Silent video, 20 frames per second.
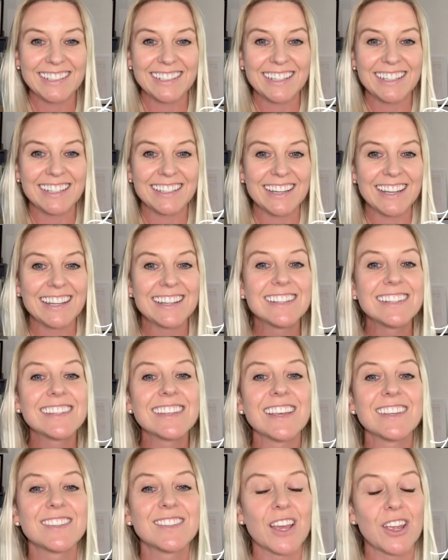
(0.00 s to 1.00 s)
It is
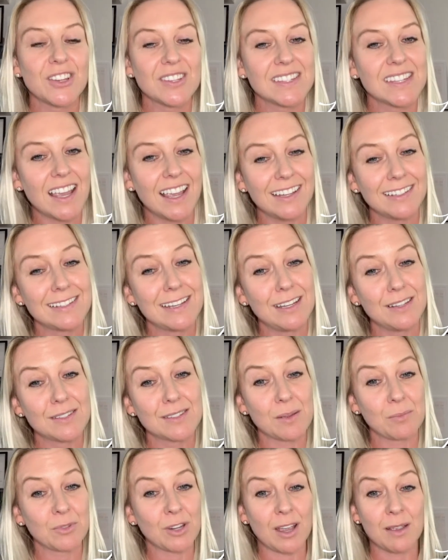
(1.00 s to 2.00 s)
associated
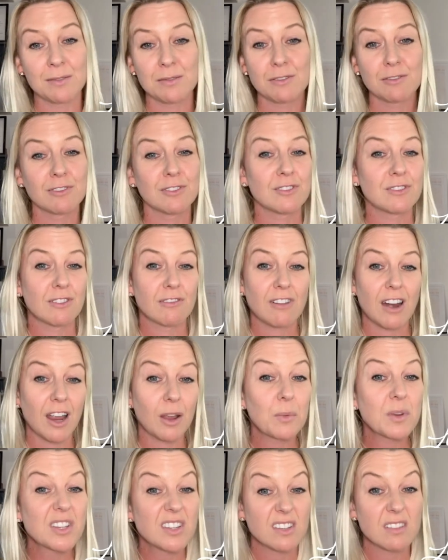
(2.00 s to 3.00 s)
sometimes with controlled crying,
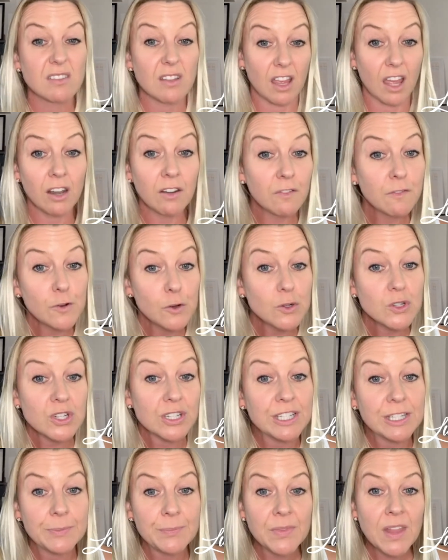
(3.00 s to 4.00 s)
which is
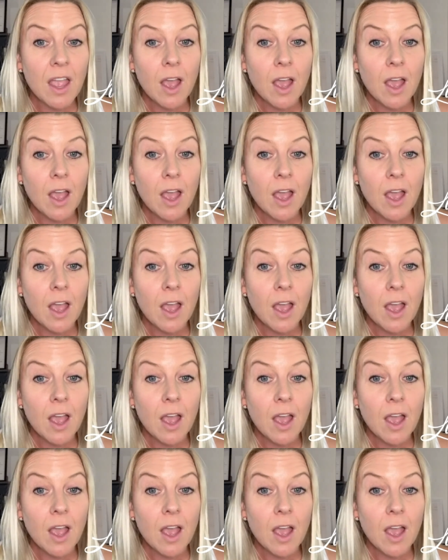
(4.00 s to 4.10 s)
unfortunate.